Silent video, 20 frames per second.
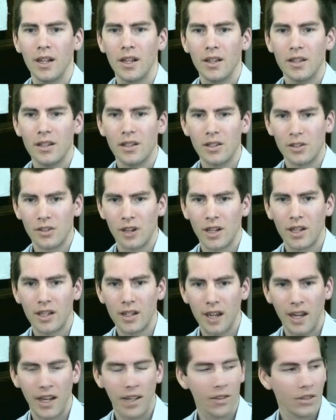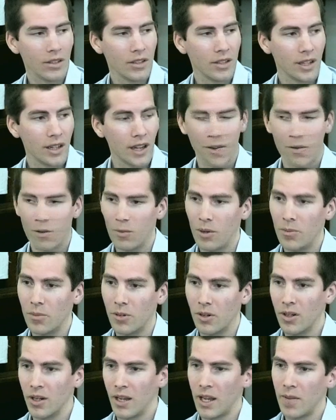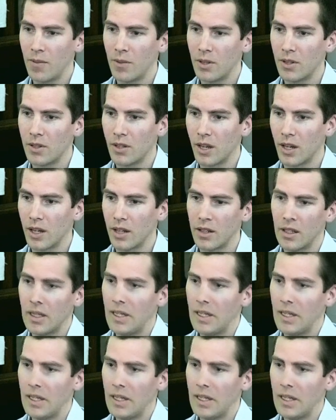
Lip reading: the Australian actress, I can't remember her name, is like,